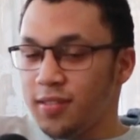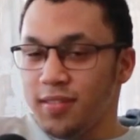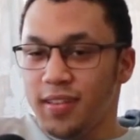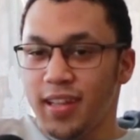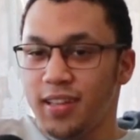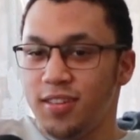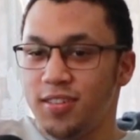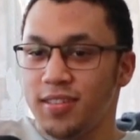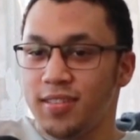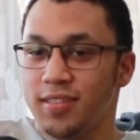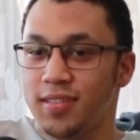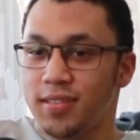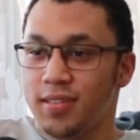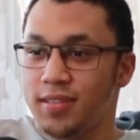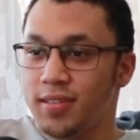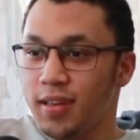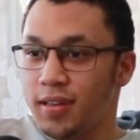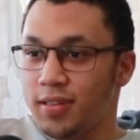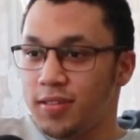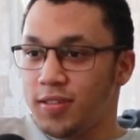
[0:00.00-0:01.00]
They're just
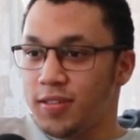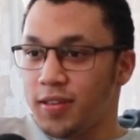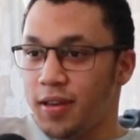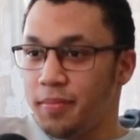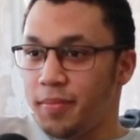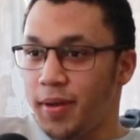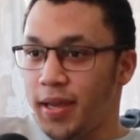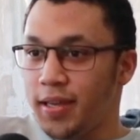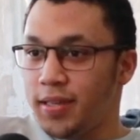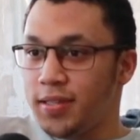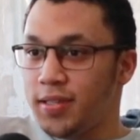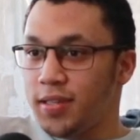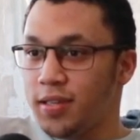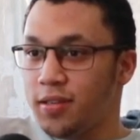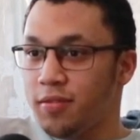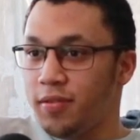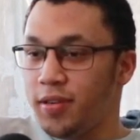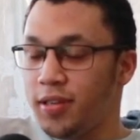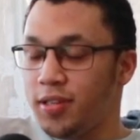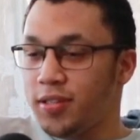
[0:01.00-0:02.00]
such amazing
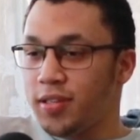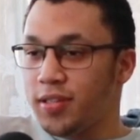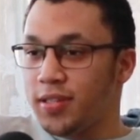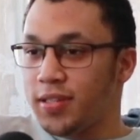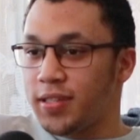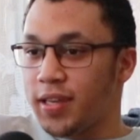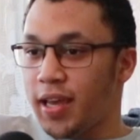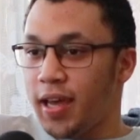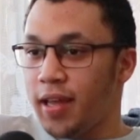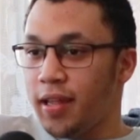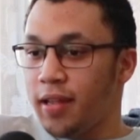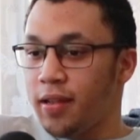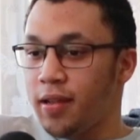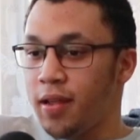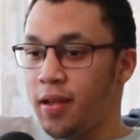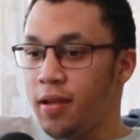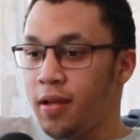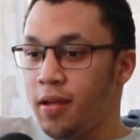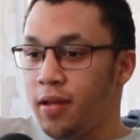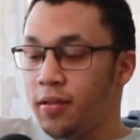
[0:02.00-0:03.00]
creatures,
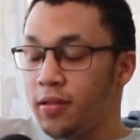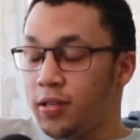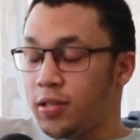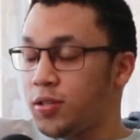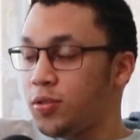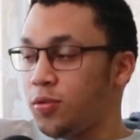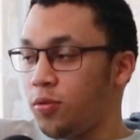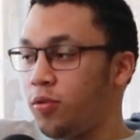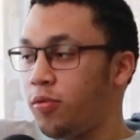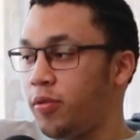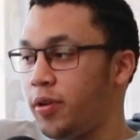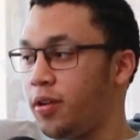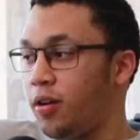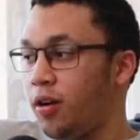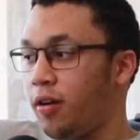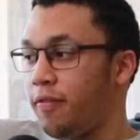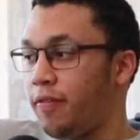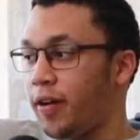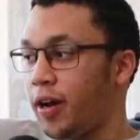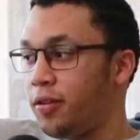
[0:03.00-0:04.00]
and the story
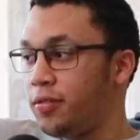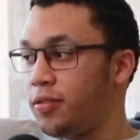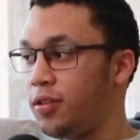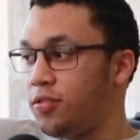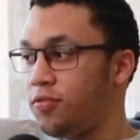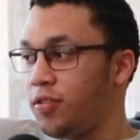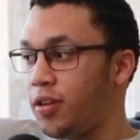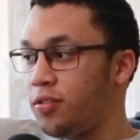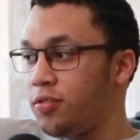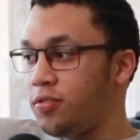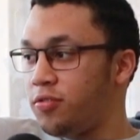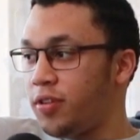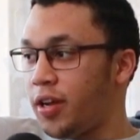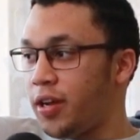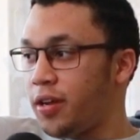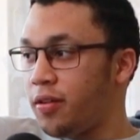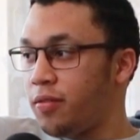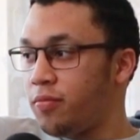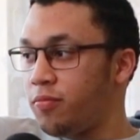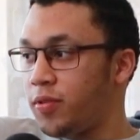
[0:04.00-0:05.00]
of How to Train Your
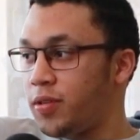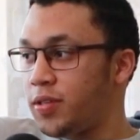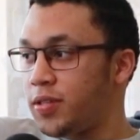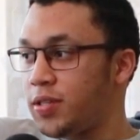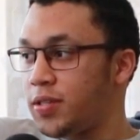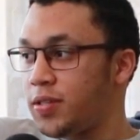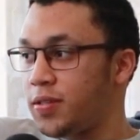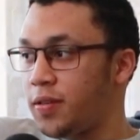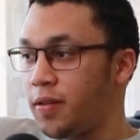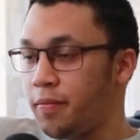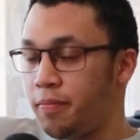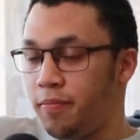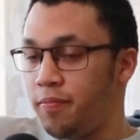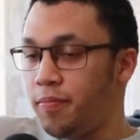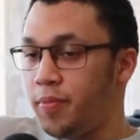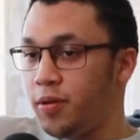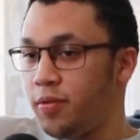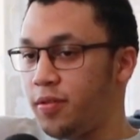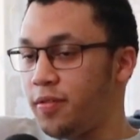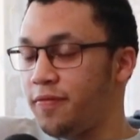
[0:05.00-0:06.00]
Dragon was a
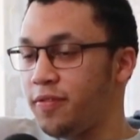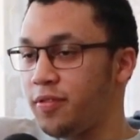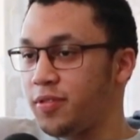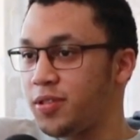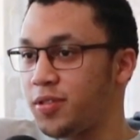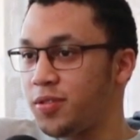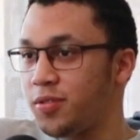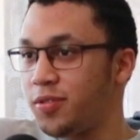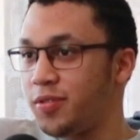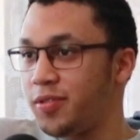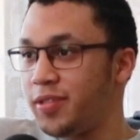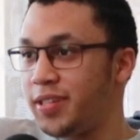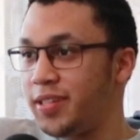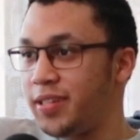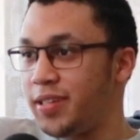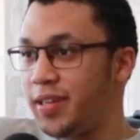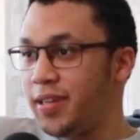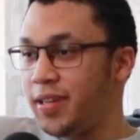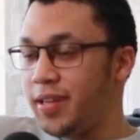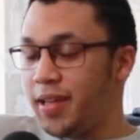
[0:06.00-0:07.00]
beautiful story.
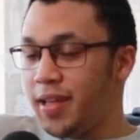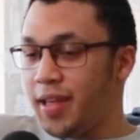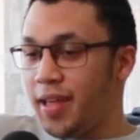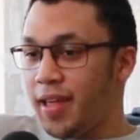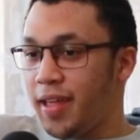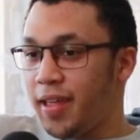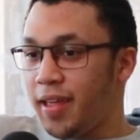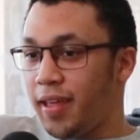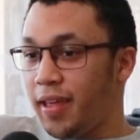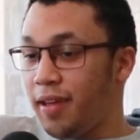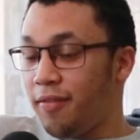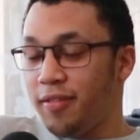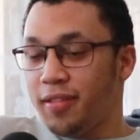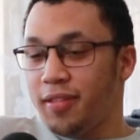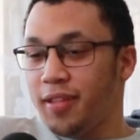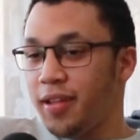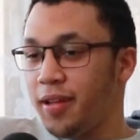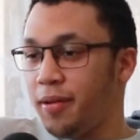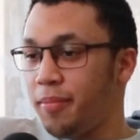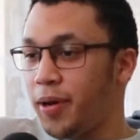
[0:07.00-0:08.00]

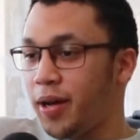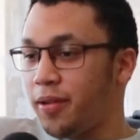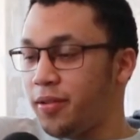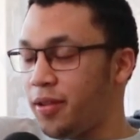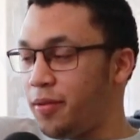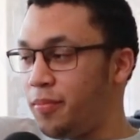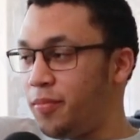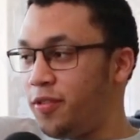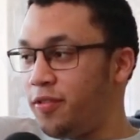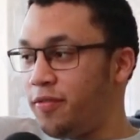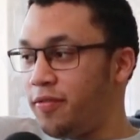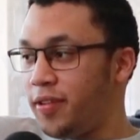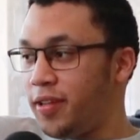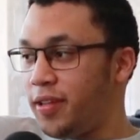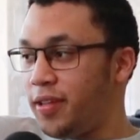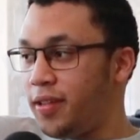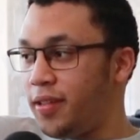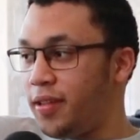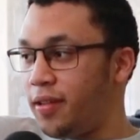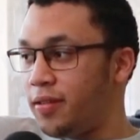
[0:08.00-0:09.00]
Everything about the
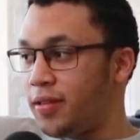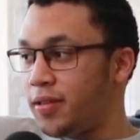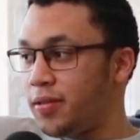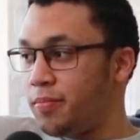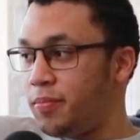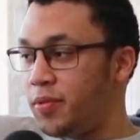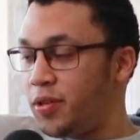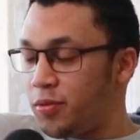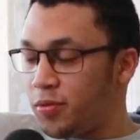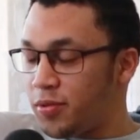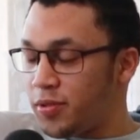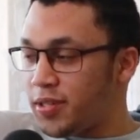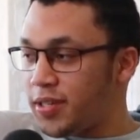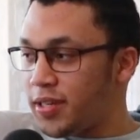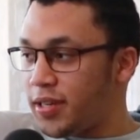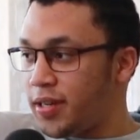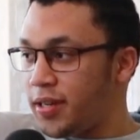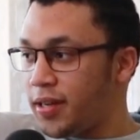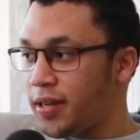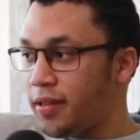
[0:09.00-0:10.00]
movie, the
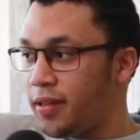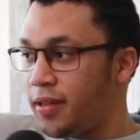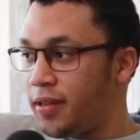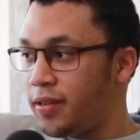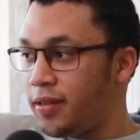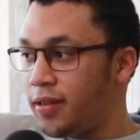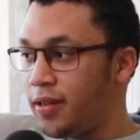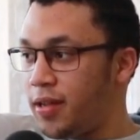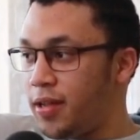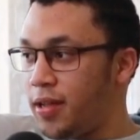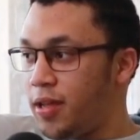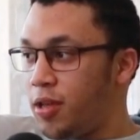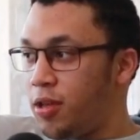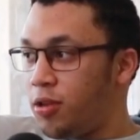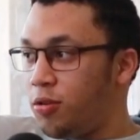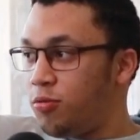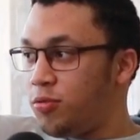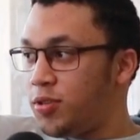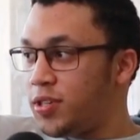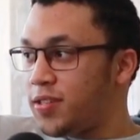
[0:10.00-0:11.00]
music,
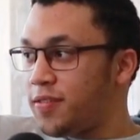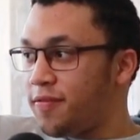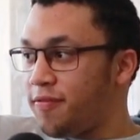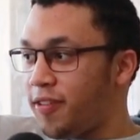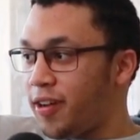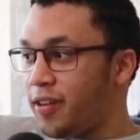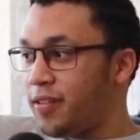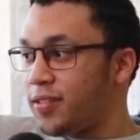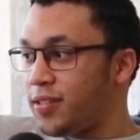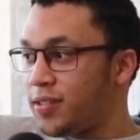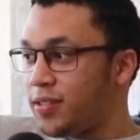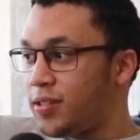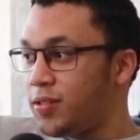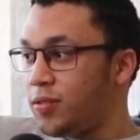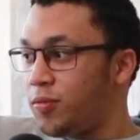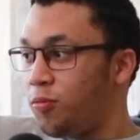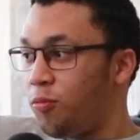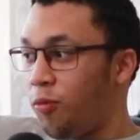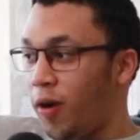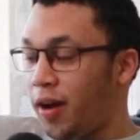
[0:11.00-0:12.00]
you just felt,
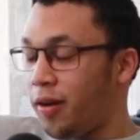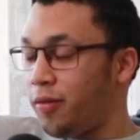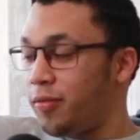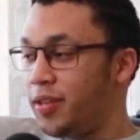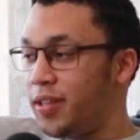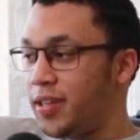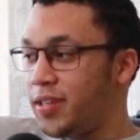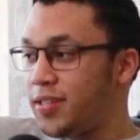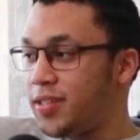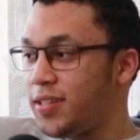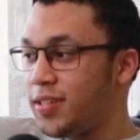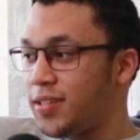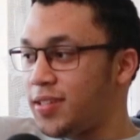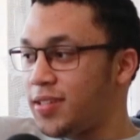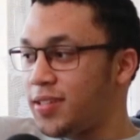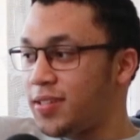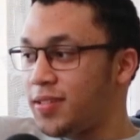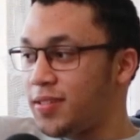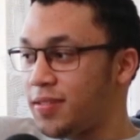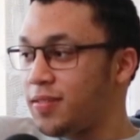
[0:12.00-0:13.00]
wow, this
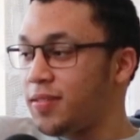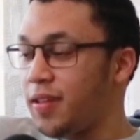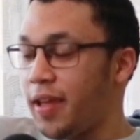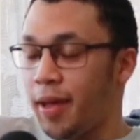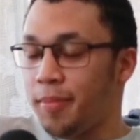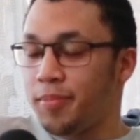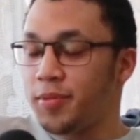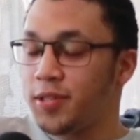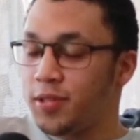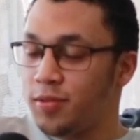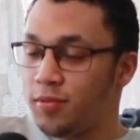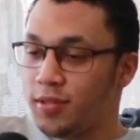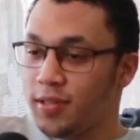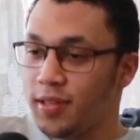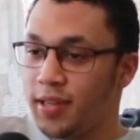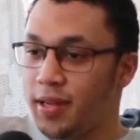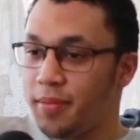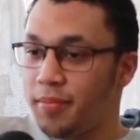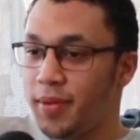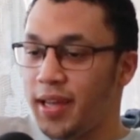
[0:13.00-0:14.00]
is
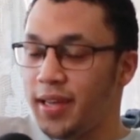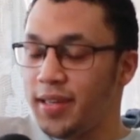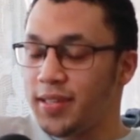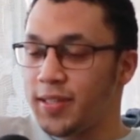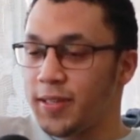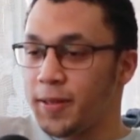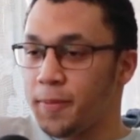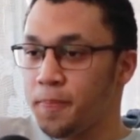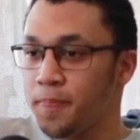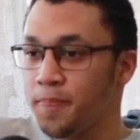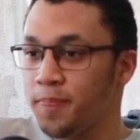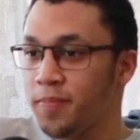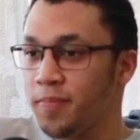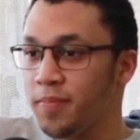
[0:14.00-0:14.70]
absolutely amazing.